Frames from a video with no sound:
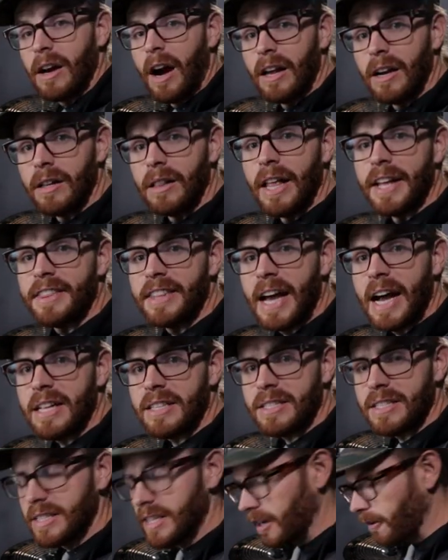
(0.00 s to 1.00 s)
kind of let
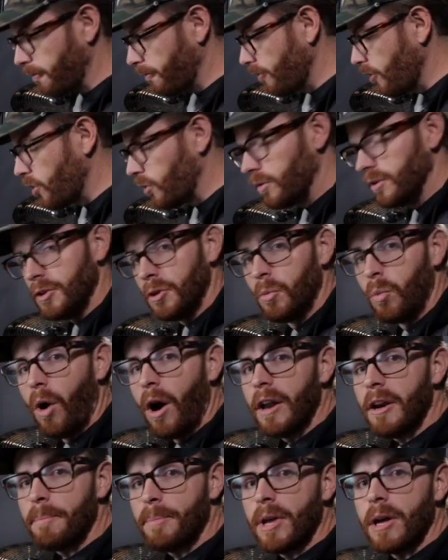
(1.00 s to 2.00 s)
that stick float. You
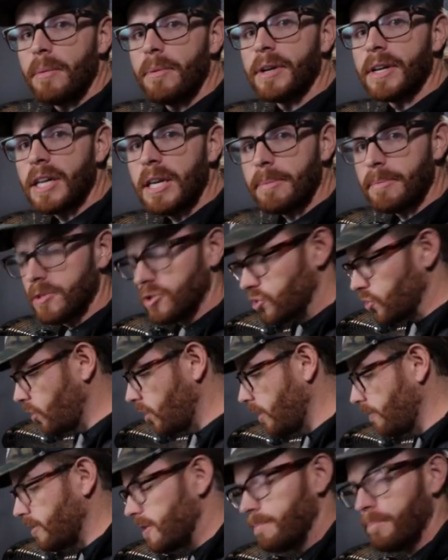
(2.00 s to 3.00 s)
want to be able to keep
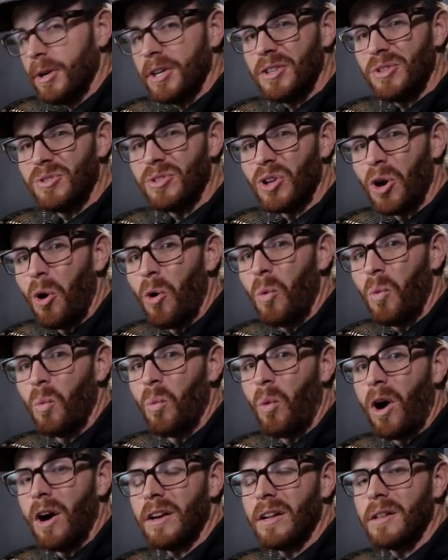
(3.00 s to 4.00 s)
control of it, but you don't
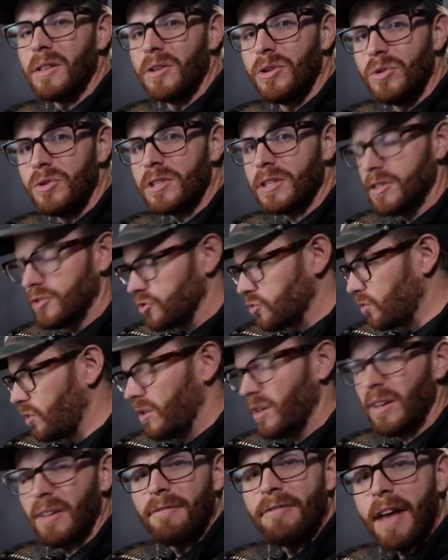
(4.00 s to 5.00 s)
want to lose
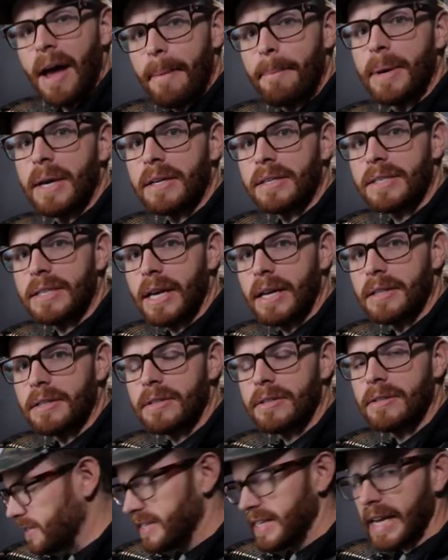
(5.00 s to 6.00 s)
control, if that makes
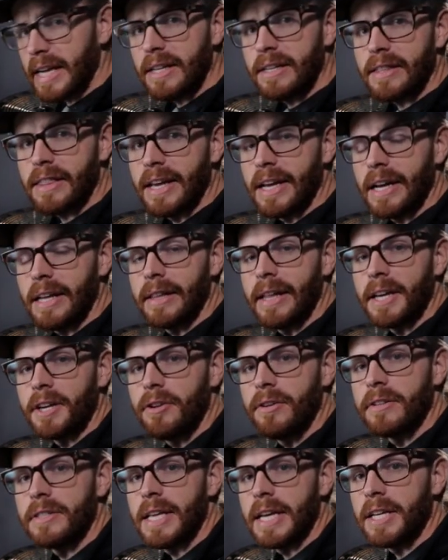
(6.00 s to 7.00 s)
sense. The second thing I'd like
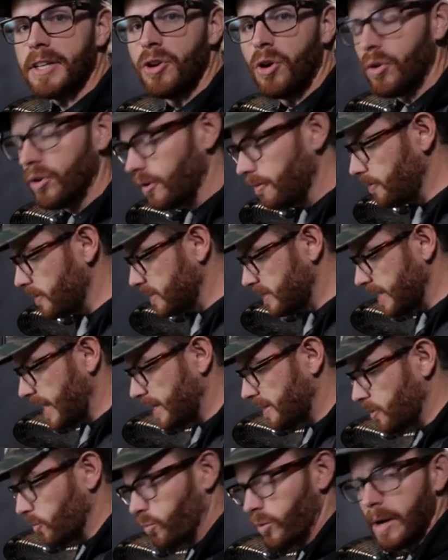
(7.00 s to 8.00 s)
you to take note of is
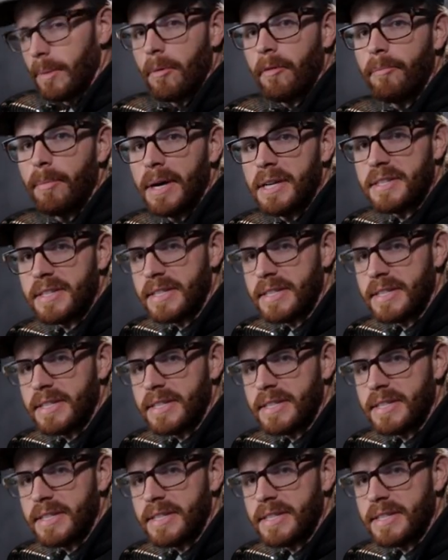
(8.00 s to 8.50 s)
that the rim of my